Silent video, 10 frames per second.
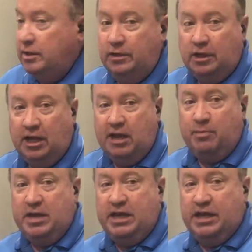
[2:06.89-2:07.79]
the
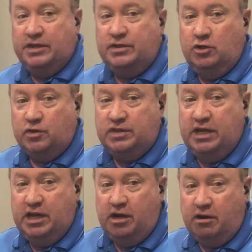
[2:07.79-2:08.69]
clamping kits you'll
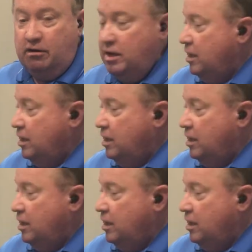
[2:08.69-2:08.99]
see here.